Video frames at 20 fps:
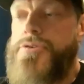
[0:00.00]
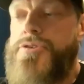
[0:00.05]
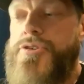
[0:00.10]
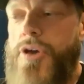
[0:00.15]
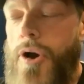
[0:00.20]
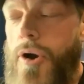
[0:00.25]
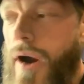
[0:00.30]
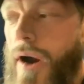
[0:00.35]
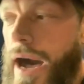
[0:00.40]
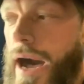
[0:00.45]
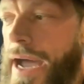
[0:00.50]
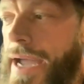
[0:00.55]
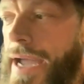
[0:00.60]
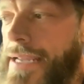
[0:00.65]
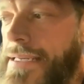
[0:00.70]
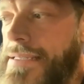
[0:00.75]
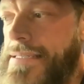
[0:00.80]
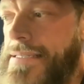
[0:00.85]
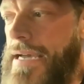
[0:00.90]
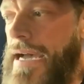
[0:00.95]
So
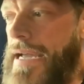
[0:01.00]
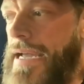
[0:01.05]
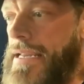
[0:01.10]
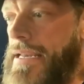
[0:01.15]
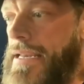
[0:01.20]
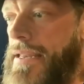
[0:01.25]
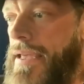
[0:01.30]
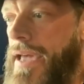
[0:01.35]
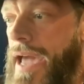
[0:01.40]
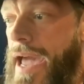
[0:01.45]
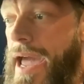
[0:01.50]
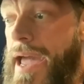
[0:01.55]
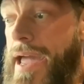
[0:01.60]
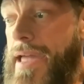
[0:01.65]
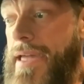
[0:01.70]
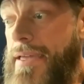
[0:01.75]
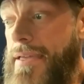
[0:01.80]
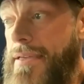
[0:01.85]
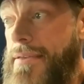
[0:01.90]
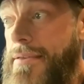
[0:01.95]
I decided,
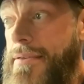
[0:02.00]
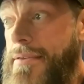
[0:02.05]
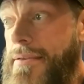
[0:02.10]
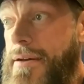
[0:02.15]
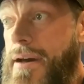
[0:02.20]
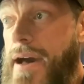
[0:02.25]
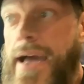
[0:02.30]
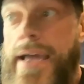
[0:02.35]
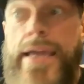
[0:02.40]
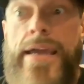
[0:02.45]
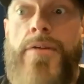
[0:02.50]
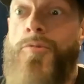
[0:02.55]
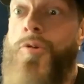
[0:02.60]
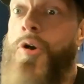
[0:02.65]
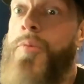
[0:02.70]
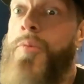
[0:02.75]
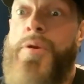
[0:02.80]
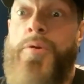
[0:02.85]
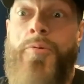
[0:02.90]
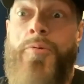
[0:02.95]
hey, I get
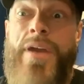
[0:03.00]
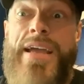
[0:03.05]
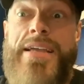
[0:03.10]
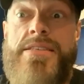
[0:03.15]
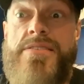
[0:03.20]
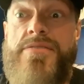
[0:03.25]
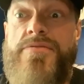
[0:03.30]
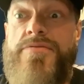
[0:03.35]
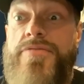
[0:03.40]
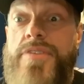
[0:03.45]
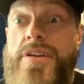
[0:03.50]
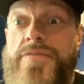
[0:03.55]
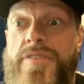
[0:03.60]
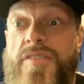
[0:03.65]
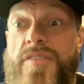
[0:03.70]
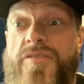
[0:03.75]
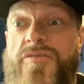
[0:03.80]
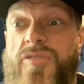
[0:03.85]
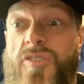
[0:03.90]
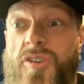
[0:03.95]
Roman Reigns in front of
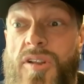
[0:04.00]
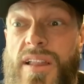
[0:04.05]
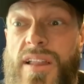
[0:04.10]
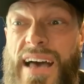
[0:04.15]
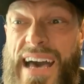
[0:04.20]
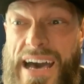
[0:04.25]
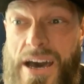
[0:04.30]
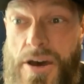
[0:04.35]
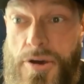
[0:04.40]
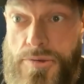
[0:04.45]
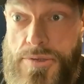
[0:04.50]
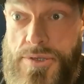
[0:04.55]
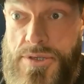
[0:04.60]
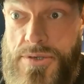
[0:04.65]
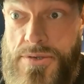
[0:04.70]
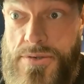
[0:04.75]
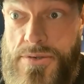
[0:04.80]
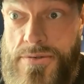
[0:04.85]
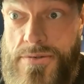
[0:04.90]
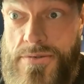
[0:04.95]
a full
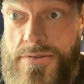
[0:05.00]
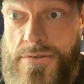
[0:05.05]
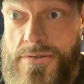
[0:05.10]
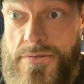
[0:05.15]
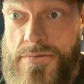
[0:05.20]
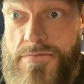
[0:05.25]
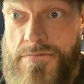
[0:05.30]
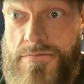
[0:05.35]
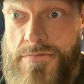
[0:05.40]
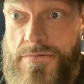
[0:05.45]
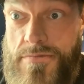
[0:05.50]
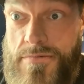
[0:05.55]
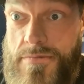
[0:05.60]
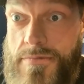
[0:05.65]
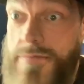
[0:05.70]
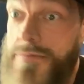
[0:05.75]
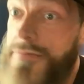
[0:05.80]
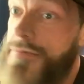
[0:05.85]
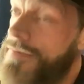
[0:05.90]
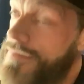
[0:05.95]
house.
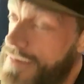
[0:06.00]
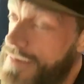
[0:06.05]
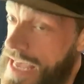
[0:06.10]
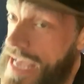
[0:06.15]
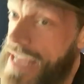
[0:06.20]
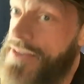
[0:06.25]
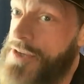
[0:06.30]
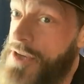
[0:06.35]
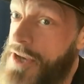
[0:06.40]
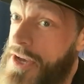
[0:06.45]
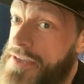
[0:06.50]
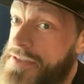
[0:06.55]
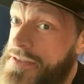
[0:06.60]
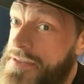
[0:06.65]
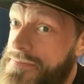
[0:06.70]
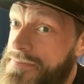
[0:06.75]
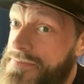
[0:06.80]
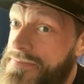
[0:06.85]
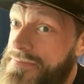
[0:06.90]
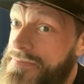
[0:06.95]
That's
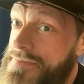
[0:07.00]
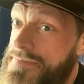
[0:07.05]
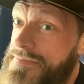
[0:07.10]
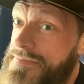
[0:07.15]
awesome.